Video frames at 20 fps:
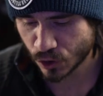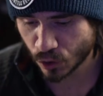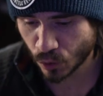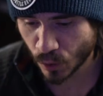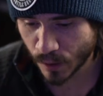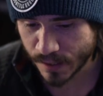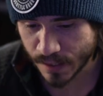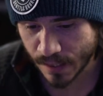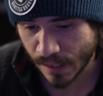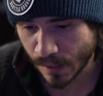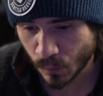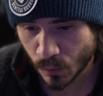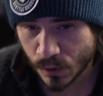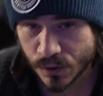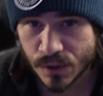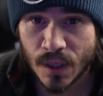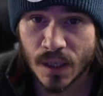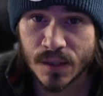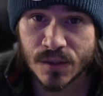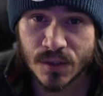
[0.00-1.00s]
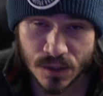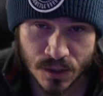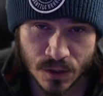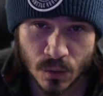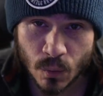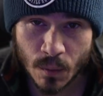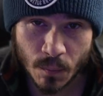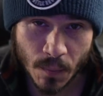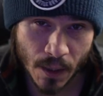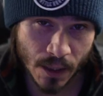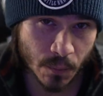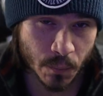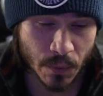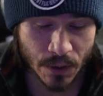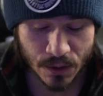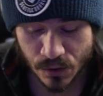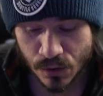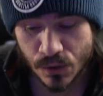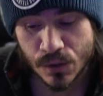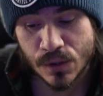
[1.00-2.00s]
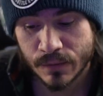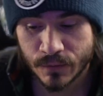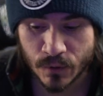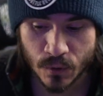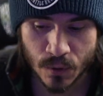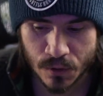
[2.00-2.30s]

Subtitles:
a great camera. It's got 61 megapixels if you're